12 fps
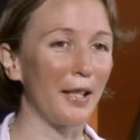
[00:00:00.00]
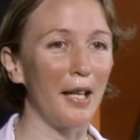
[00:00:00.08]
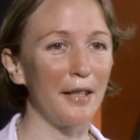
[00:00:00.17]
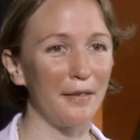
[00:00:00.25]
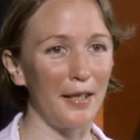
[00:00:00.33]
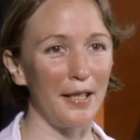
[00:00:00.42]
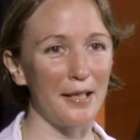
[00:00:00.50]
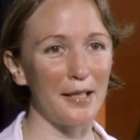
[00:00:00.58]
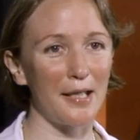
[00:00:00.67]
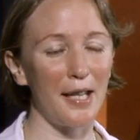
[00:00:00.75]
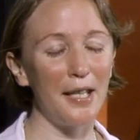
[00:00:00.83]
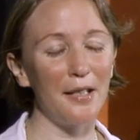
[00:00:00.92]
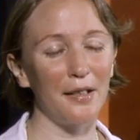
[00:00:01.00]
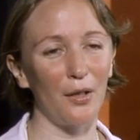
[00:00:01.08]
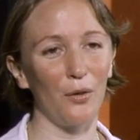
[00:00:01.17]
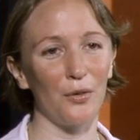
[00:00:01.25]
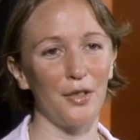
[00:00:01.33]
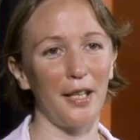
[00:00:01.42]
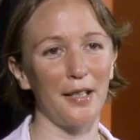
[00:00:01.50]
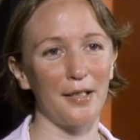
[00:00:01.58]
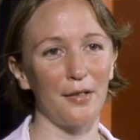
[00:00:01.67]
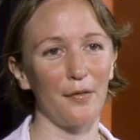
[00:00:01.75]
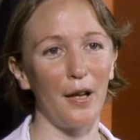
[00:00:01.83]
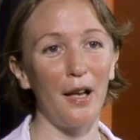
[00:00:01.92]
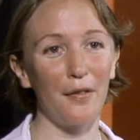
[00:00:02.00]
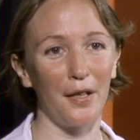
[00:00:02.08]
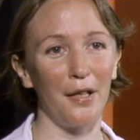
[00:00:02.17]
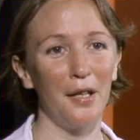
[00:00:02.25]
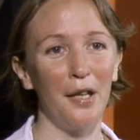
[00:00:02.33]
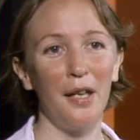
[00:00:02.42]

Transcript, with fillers: like this in the context of other